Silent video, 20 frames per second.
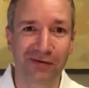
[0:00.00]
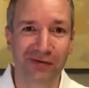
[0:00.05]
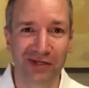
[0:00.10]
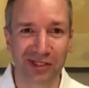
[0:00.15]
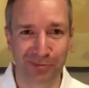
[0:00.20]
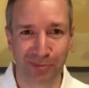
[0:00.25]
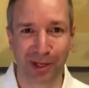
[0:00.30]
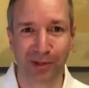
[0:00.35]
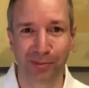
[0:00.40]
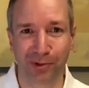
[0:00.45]
these
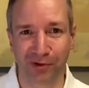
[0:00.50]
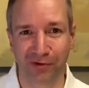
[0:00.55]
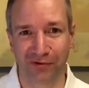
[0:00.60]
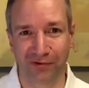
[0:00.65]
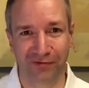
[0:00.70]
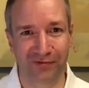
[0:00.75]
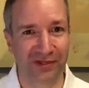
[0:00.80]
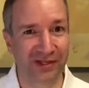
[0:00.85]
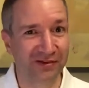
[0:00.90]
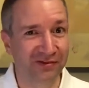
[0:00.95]
people
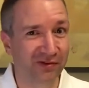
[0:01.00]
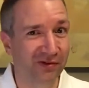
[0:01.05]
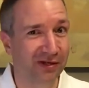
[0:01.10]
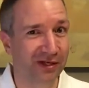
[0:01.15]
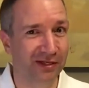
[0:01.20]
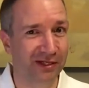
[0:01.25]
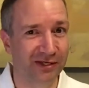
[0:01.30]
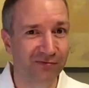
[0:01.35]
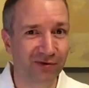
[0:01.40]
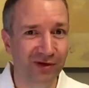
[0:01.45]
with this
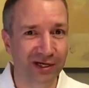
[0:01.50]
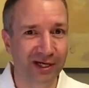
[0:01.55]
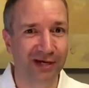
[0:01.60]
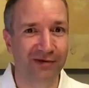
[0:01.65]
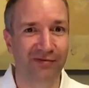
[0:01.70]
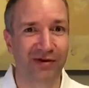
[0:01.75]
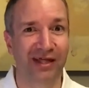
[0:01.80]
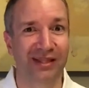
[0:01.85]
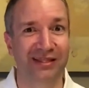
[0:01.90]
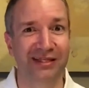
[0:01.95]
different kind
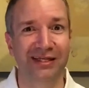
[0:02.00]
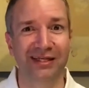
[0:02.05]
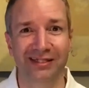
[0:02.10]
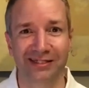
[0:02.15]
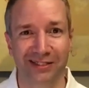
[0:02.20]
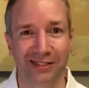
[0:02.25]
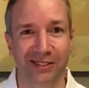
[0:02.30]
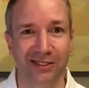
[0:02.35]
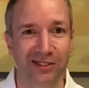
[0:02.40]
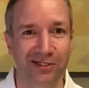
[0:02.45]
of
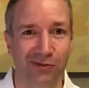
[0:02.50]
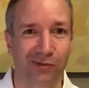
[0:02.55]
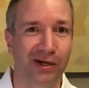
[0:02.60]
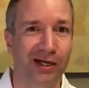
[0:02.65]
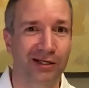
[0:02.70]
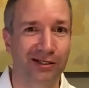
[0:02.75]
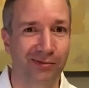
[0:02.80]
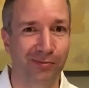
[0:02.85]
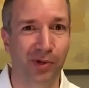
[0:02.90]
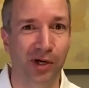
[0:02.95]
ethnicities
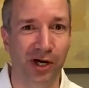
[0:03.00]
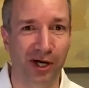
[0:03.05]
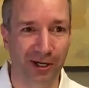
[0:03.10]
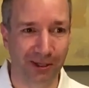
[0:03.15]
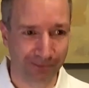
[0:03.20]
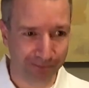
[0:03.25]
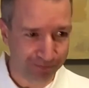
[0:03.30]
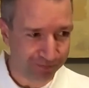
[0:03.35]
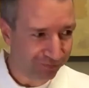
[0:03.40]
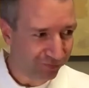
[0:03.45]
around the
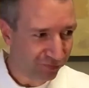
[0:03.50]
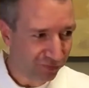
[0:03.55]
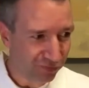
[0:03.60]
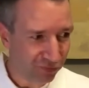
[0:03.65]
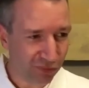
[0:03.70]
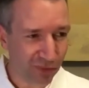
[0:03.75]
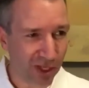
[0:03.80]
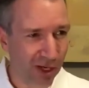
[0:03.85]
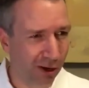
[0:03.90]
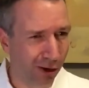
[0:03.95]
park
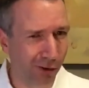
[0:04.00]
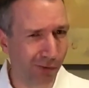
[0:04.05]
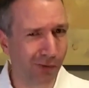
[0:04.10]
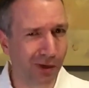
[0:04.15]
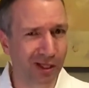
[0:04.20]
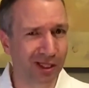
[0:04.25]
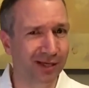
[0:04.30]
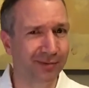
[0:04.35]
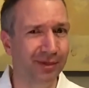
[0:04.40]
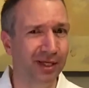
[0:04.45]
all
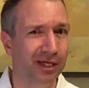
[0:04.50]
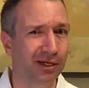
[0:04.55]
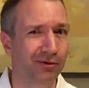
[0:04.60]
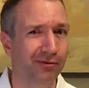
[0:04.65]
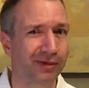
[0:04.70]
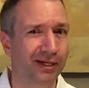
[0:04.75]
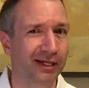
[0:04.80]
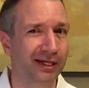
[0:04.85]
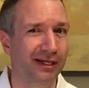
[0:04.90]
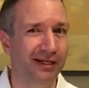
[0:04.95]
welcoming
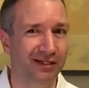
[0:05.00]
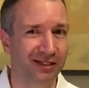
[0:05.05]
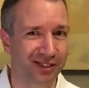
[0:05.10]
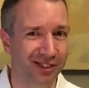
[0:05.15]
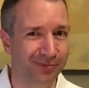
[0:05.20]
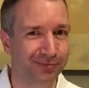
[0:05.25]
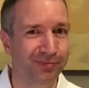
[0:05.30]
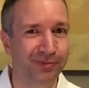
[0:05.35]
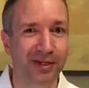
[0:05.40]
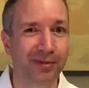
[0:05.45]
you in and
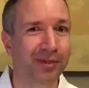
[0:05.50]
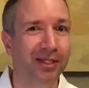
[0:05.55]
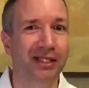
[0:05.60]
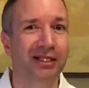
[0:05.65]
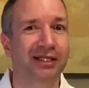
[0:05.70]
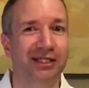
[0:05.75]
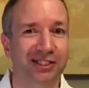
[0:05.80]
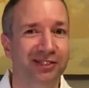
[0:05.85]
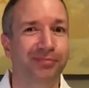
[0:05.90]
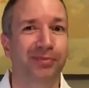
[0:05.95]

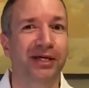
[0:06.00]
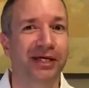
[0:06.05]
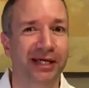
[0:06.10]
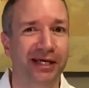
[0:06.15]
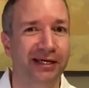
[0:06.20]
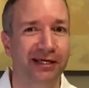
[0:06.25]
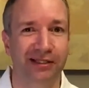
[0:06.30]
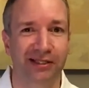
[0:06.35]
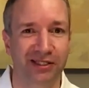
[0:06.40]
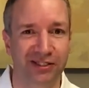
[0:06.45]
seemingly
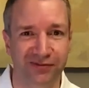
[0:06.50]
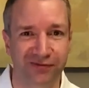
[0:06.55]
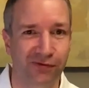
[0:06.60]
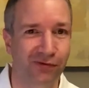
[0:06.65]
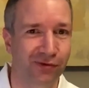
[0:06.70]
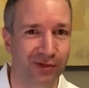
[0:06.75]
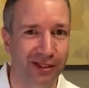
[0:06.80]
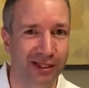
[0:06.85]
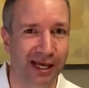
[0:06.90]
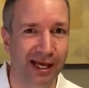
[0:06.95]
speaking in this
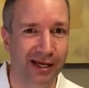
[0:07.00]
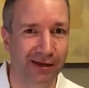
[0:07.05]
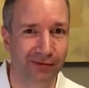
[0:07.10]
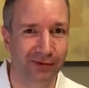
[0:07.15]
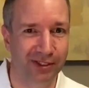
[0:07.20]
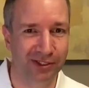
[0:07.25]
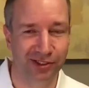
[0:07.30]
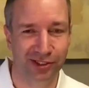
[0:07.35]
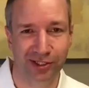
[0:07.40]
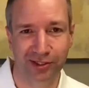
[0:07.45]
foreign
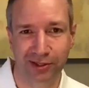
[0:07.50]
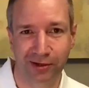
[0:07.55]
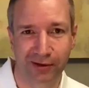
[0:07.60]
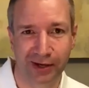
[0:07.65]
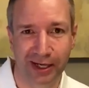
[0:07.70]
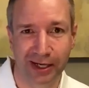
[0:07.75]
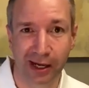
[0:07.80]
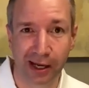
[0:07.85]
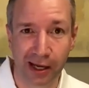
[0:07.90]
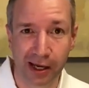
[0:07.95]
language and
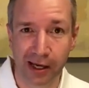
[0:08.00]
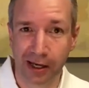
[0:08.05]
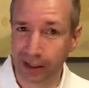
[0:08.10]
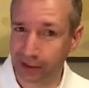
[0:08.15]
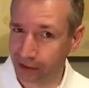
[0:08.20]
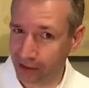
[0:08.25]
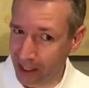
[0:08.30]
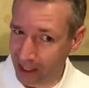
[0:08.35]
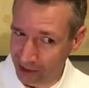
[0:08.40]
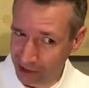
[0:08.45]
going
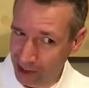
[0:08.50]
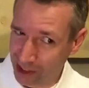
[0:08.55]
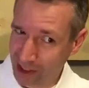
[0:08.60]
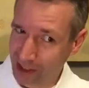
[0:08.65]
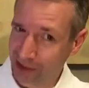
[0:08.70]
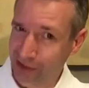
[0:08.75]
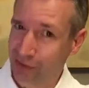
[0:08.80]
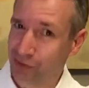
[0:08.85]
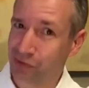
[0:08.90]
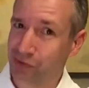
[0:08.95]

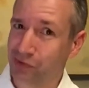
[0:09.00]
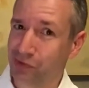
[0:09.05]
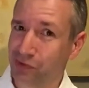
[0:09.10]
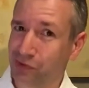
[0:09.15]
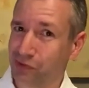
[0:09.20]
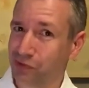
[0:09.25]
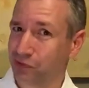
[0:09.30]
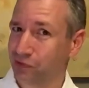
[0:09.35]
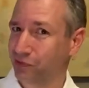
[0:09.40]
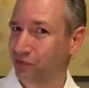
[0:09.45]

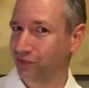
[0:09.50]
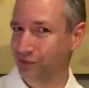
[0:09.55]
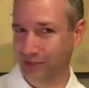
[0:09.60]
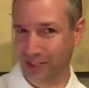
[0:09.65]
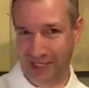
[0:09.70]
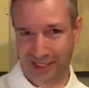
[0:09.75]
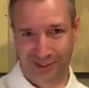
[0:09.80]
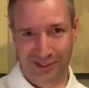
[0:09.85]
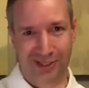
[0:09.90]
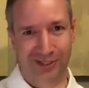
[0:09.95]
Natazoo,
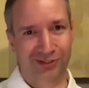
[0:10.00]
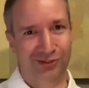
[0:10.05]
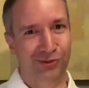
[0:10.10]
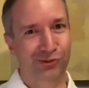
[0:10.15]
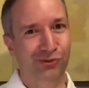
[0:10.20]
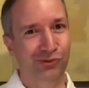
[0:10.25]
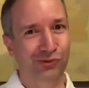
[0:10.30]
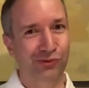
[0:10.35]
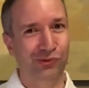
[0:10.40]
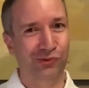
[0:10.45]

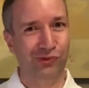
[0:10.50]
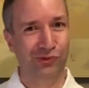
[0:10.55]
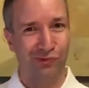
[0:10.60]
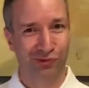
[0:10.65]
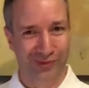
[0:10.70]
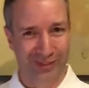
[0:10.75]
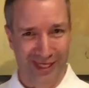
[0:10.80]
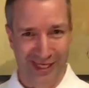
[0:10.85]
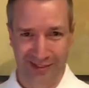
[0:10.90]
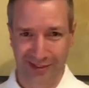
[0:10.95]

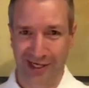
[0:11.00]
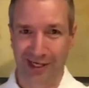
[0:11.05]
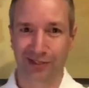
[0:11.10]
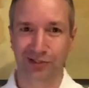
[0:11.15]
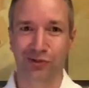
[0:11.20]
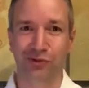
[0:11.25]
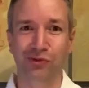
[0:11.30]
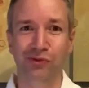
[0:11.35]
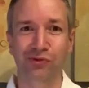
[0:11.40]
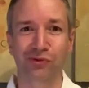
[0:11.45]
Natazoo,
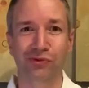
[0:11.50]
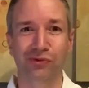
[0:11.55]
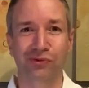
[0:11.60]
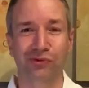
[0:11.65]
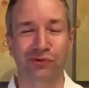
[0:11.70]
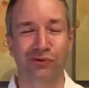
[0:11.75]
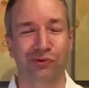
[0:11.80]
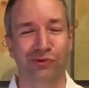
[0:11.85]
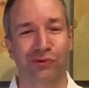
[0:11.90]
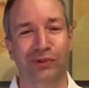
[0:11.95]

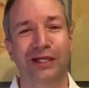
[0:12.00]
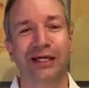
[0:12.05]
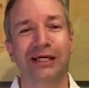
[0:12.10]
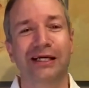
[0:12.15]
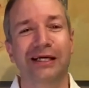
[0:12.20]
Natazoo.